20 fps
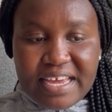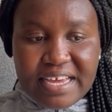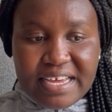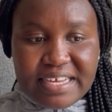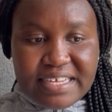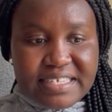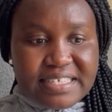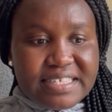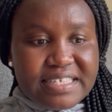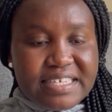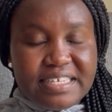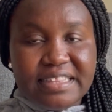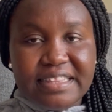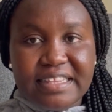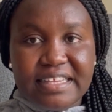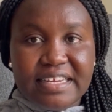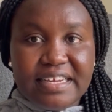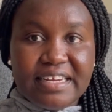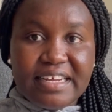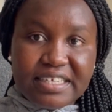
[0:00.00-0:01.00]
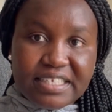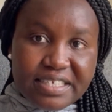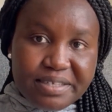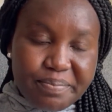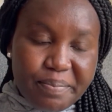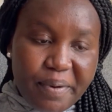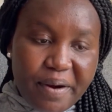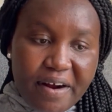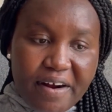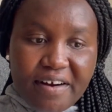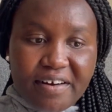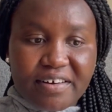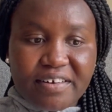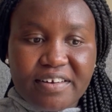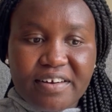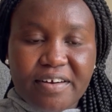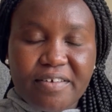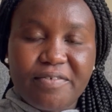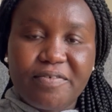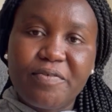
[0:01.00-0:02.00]
is in the next
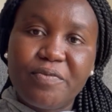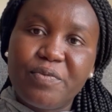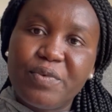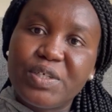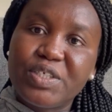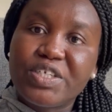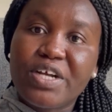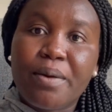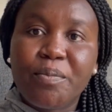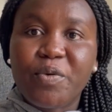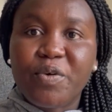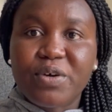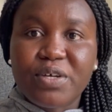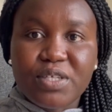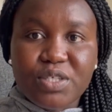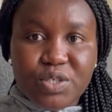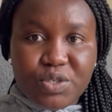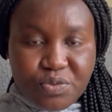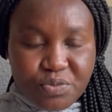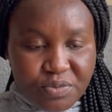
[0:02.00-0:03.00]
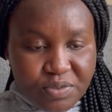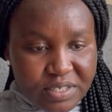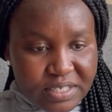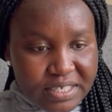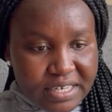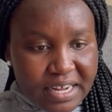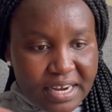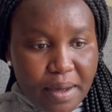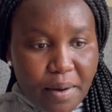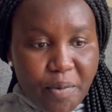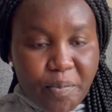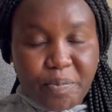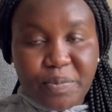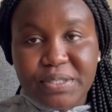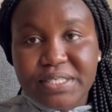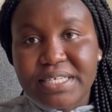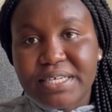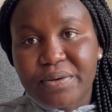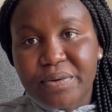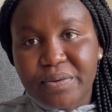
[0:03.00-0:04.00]
paragraph, which I'm going to read, and I'll
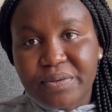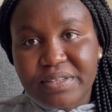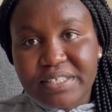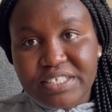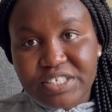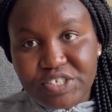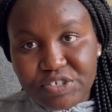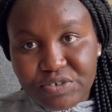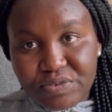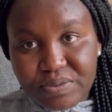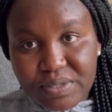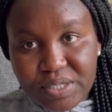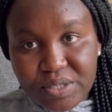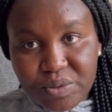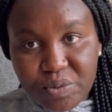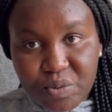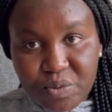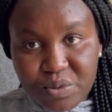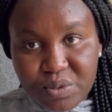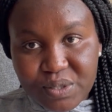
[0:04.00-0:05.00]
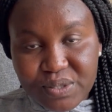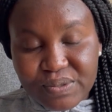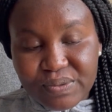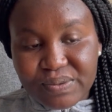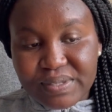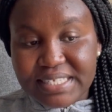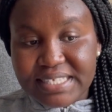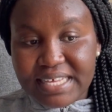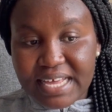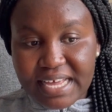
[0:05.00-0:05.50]
put it on the screen also. It